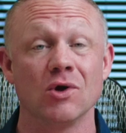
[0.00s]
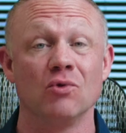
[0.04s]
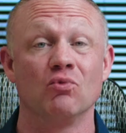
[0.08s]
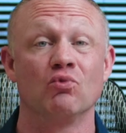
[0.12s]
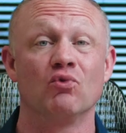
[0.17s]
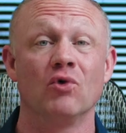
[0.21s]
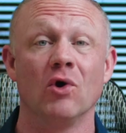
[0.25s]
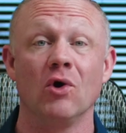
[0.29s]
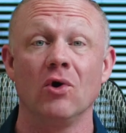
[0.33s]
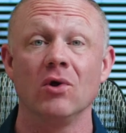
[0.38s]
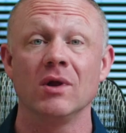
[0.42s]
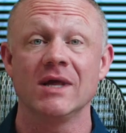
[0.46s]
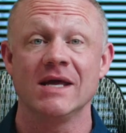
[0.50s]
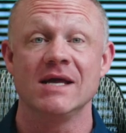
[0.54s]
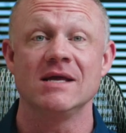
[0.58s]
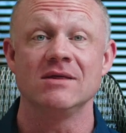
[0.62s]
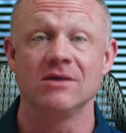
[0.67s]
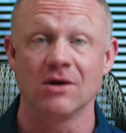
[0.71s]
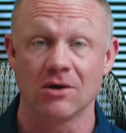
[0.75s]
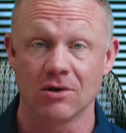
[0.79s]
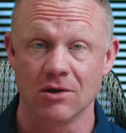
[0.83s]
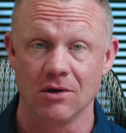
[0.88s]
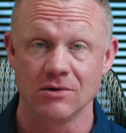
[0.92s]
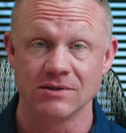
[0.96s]
can roll in
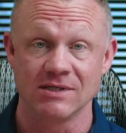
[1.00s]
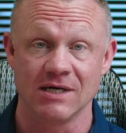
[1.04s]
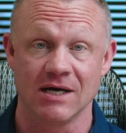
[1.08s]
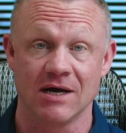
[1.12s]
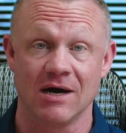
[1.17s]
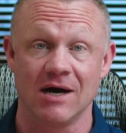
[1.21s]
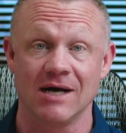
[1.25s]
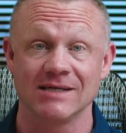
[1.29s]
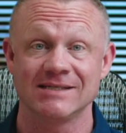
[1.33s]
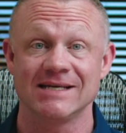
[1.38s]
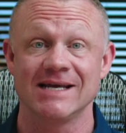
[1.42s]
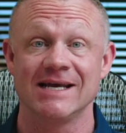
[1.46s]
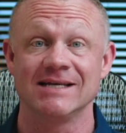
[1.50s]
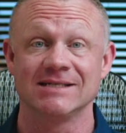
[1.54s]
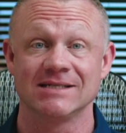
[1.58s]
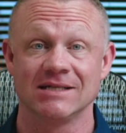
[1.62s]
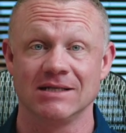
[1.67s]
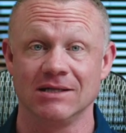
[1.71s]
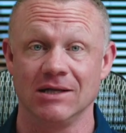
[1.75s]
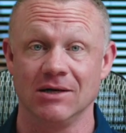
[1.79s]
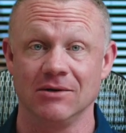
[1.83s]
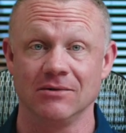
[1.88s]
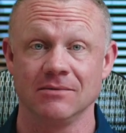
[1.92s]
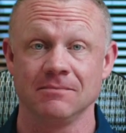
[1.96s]
the closing costs into
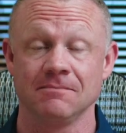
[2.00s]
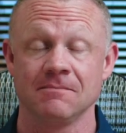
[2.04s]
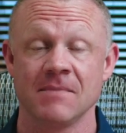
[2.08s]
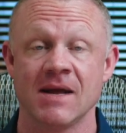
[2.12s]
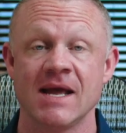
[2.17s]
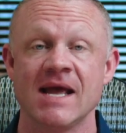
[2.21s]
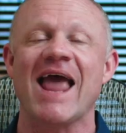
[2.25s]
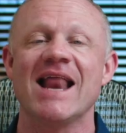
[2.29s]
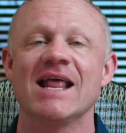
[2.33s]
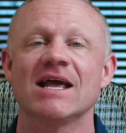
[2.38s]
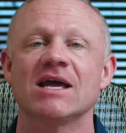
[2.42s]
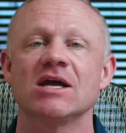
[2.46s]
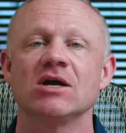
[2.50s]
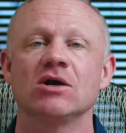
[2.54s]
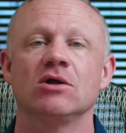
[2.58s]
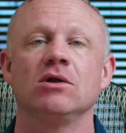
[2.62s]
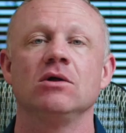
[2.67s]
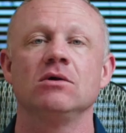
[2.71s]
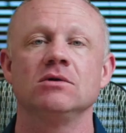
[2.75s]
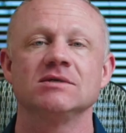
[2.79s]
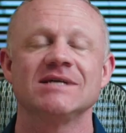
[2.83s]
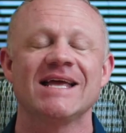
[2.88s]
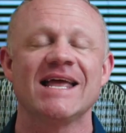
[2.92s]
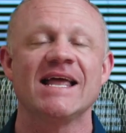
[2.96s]
the loan, and it can
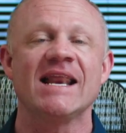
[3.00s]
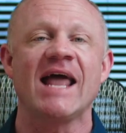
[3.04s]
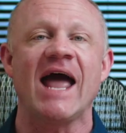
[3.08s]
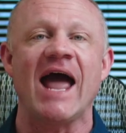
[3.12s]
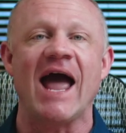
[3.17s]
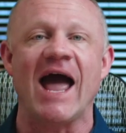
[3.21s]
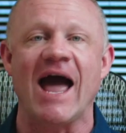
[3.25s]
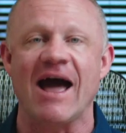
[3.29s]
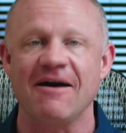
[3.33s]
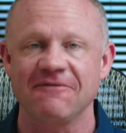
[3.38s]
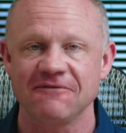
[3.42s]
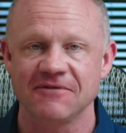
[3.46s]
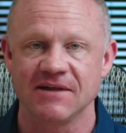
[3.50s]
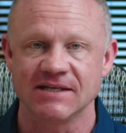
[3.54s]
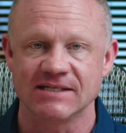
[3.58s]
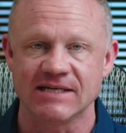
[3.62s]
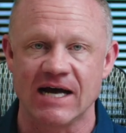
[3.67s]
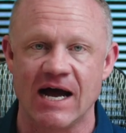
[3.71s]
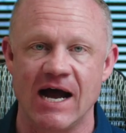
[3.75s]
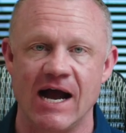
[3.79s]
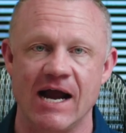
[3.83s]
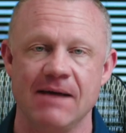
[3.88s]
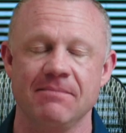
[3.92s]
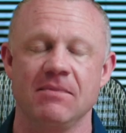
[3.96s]
close in half the
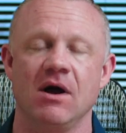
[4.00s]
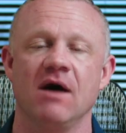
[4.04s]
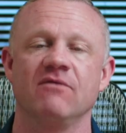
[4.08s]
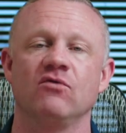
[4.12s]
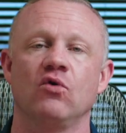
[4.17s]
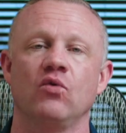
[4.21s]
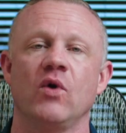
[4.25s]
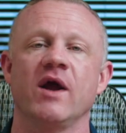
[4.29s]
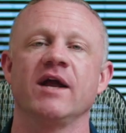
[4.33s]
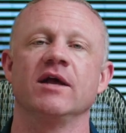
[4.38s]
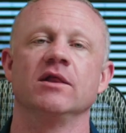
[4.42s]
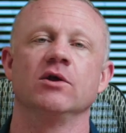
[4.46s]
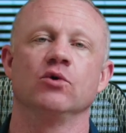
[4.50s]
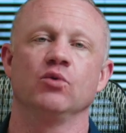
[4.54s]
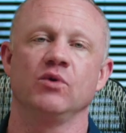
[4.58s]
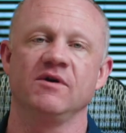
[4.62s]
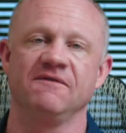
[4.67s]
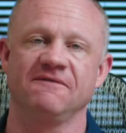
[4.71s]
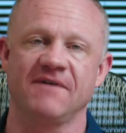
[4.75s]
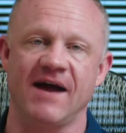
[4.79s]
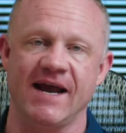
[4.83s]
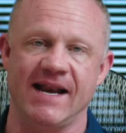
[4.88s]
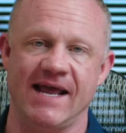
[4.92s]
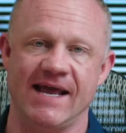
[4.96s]
time of a regular
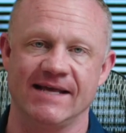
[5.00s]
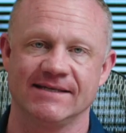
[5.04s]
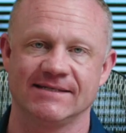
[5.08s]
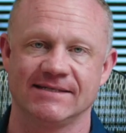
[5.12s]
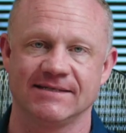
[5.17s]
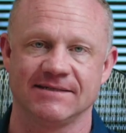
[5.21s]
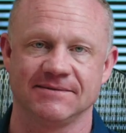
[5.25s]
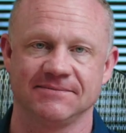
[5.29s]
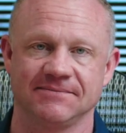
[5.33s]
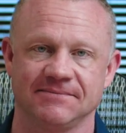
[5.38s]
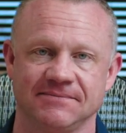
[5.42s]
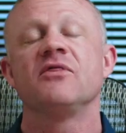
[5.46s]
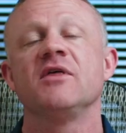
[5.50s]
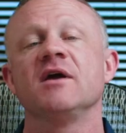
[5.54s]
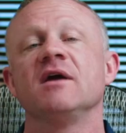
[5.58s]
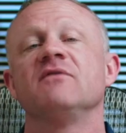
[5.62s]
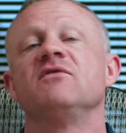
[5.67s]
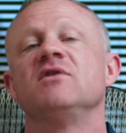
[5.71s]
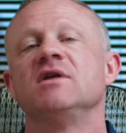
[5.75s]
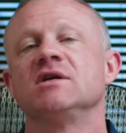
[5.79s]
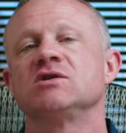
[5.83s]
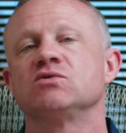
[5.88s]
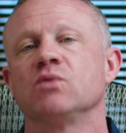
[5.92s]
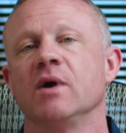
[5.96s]
refinance. Think
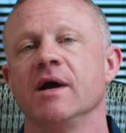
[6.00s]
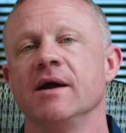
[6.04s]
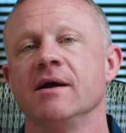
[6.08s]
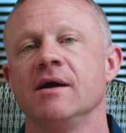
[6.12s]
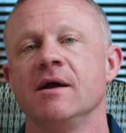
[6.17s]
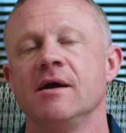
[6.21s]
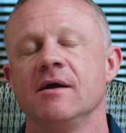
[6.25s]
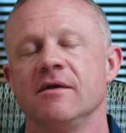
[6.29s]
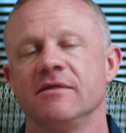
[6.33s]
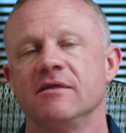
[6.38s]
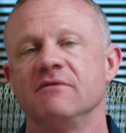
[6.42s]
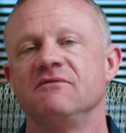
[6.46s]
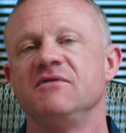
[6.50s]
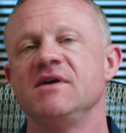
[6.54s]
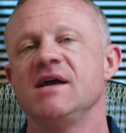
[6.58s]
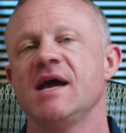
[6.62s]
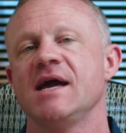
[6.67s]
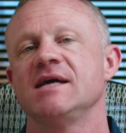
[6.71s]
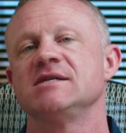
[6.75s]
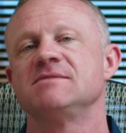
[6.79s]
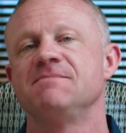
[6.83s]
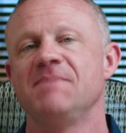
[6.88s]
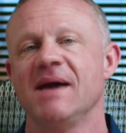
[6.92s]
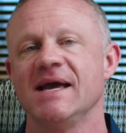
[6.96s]
of it this way. The
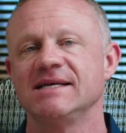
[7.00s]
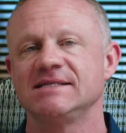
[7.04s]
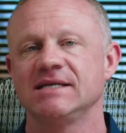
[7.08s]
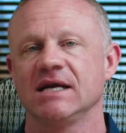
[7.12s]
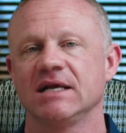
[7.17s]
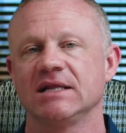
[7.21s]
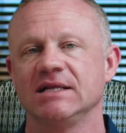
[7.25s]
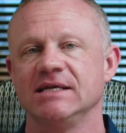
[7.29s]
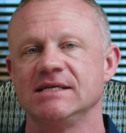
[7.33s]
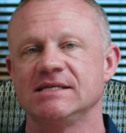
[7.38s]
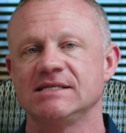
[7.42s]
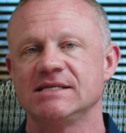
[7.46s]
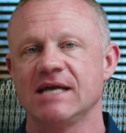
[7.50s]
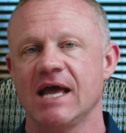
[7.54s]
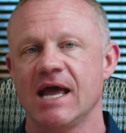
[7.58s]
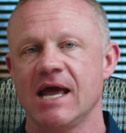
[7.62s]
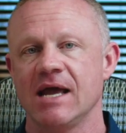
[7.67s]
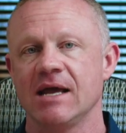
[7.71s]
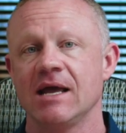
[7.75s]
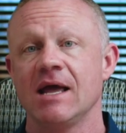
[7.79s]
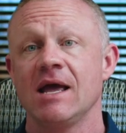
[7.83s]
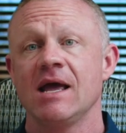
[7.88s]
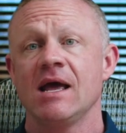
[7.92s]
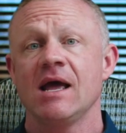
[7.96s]
VA is basically
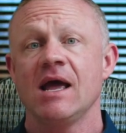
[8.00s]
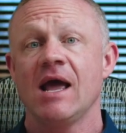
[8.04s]
saying,